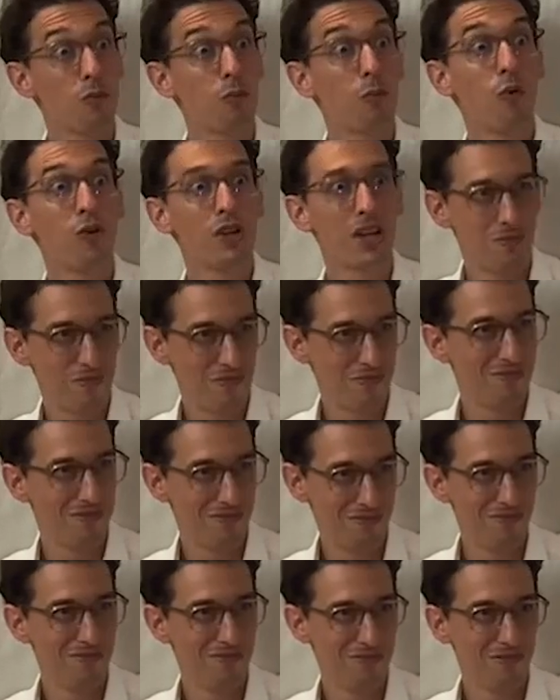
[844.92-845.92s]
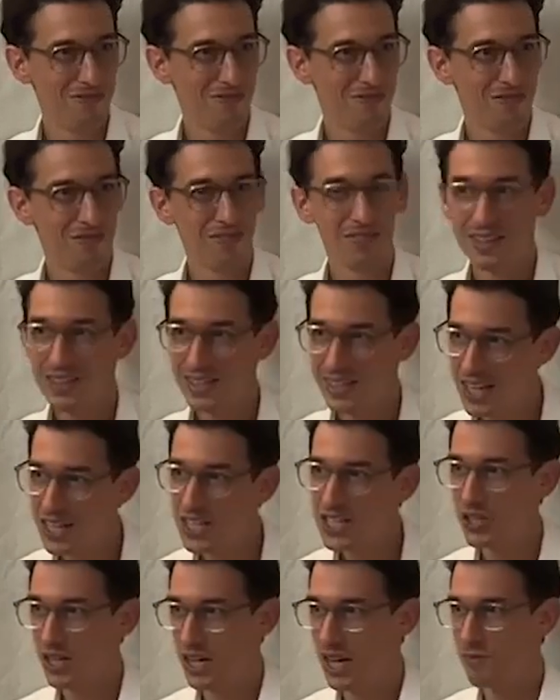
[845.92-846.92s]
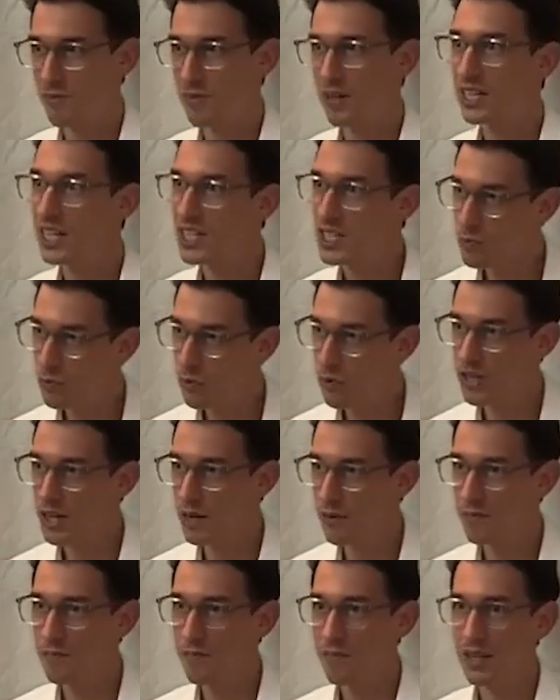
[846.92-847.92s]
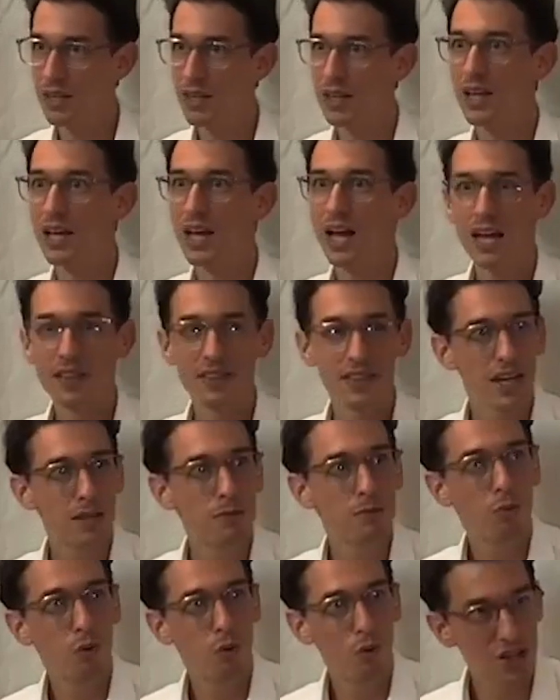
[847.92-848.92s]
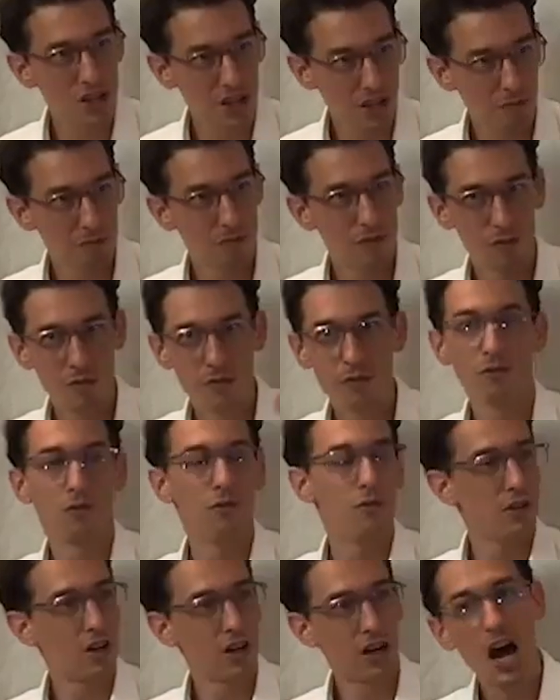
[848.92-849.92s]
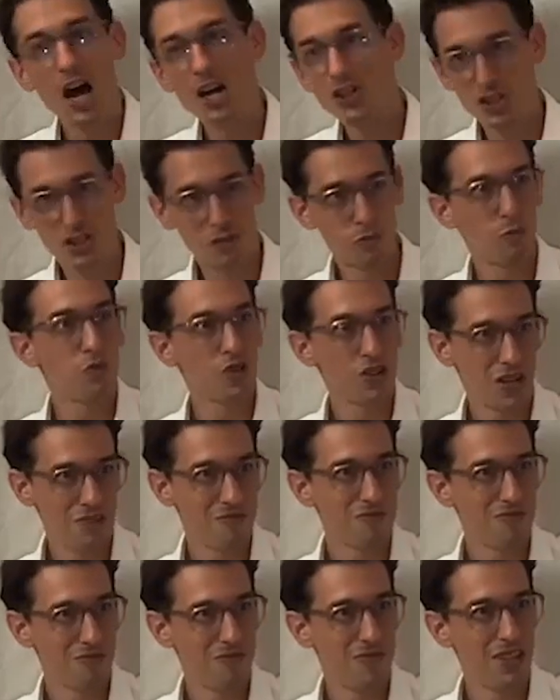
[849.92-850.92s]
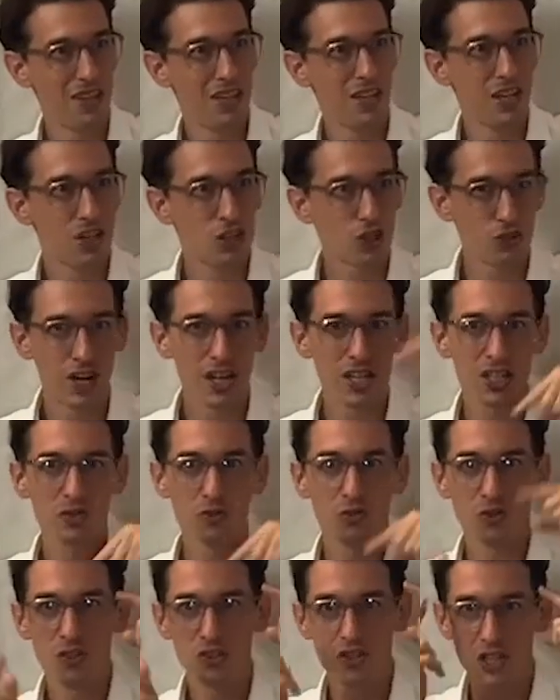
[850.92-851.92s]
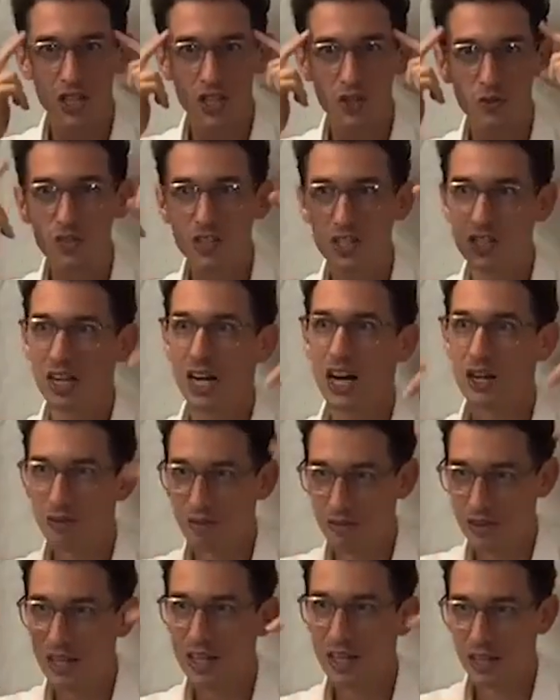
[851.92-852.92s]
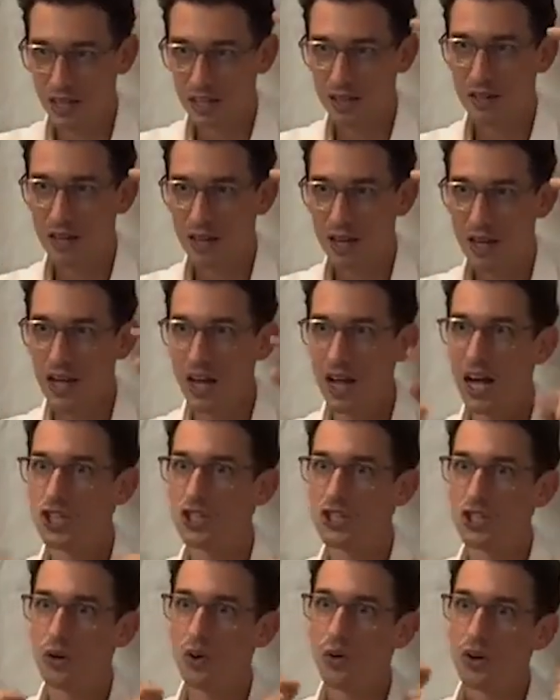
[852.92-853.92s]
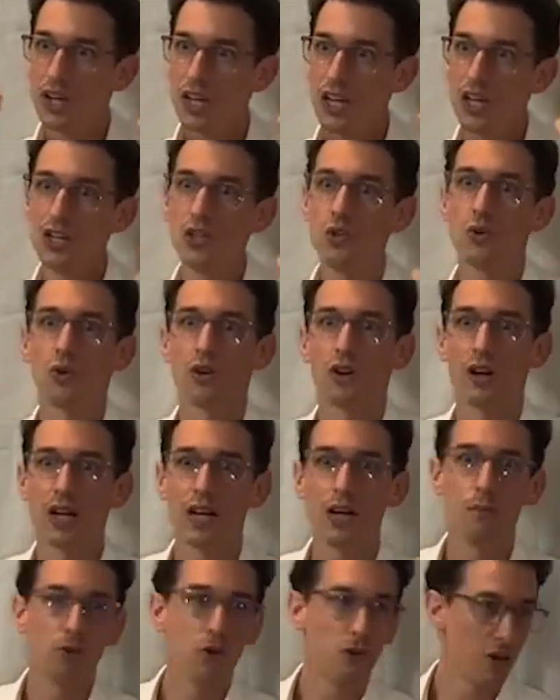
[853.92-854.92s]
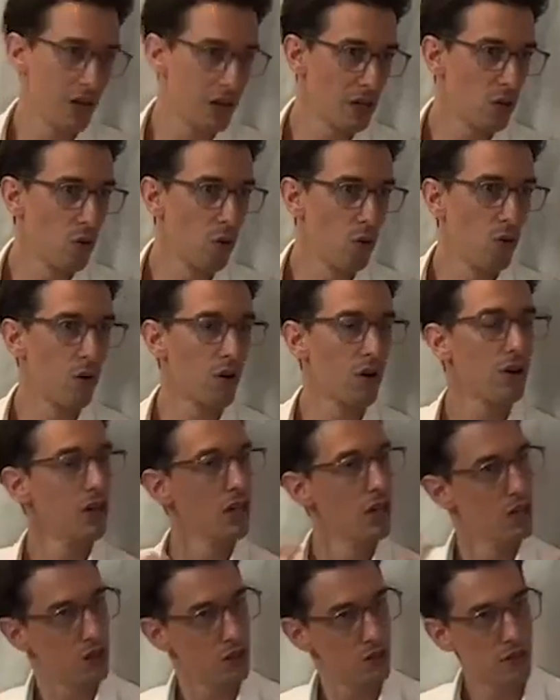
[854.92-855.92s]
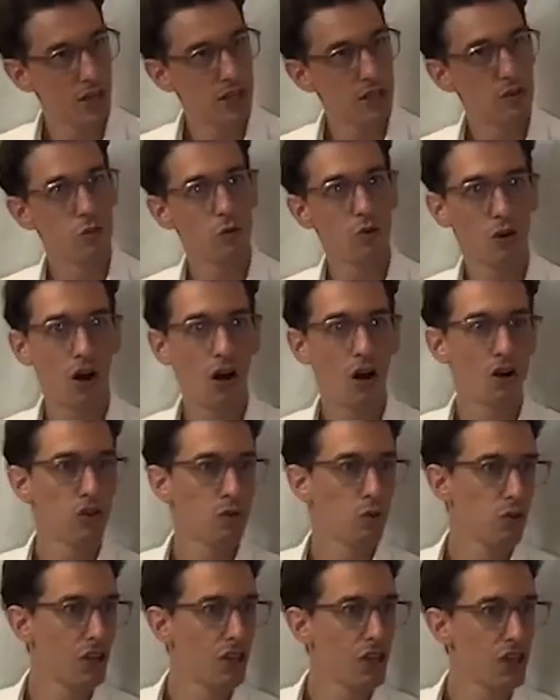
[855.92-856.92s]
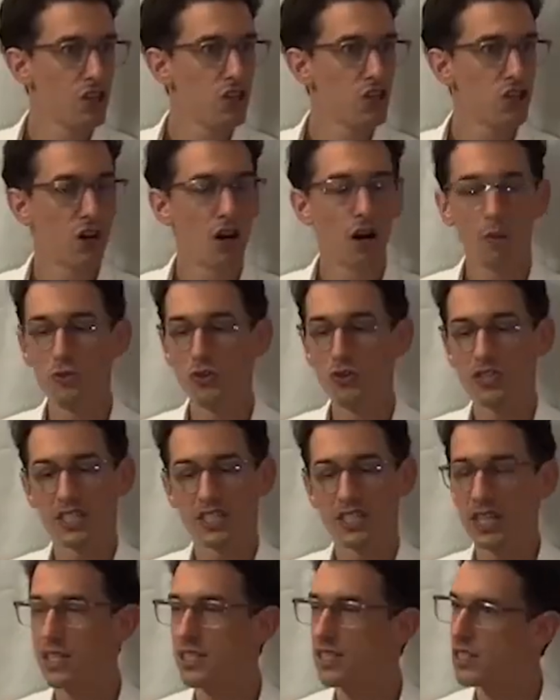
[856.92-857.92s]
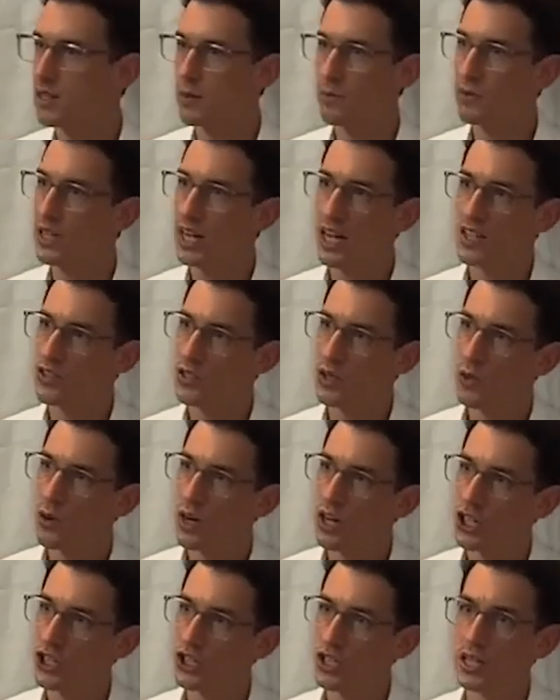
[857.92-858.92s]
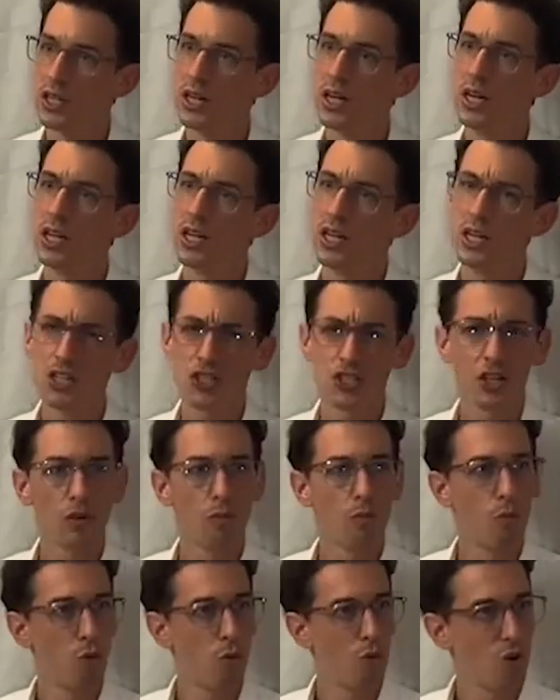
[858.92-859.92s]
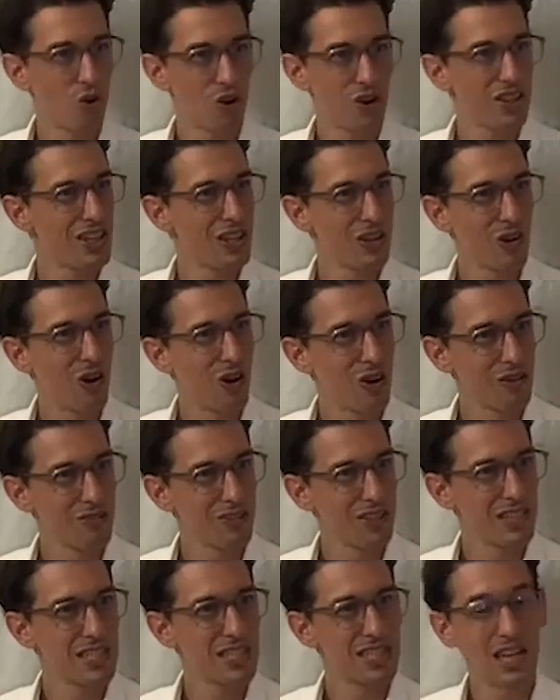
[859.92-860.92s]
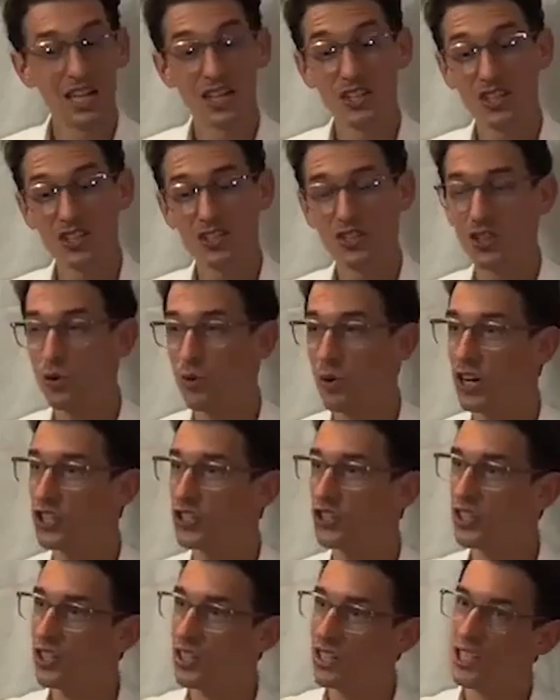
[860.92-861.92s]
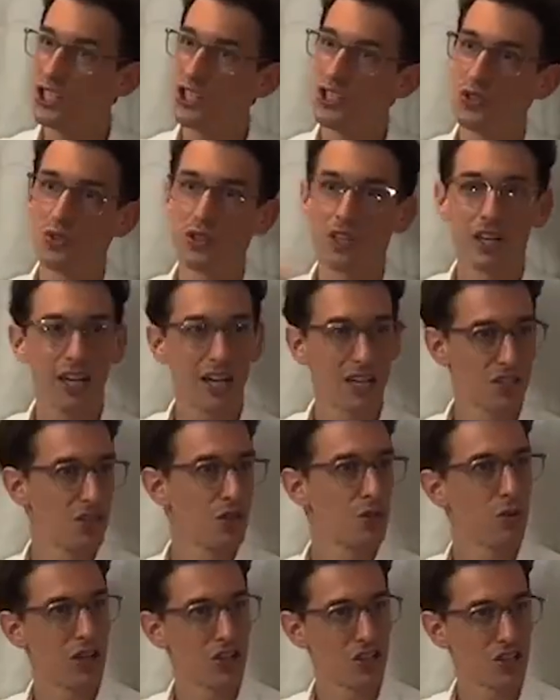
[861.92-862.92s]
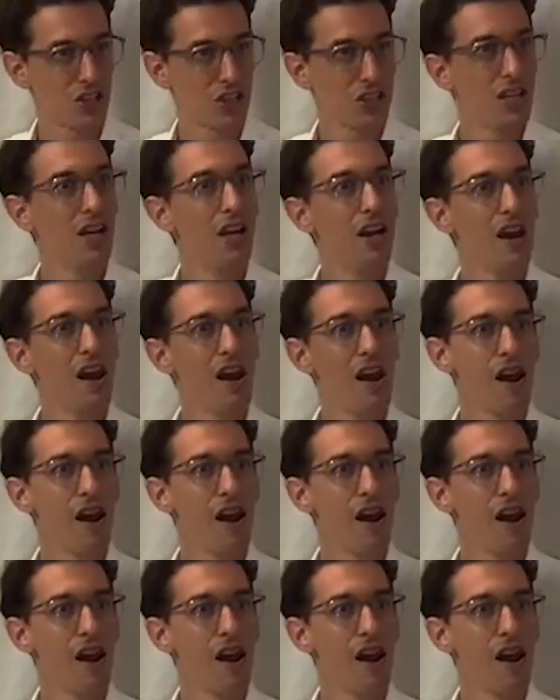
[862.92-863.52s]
your punyam. That is karma, that's punyam. And that punyam, rajas punyam, transfers into this kind of thinking. And so in your laborer or, right, hard-working job, you simply ask the question, is there more than all of this? And this question leads to the next question,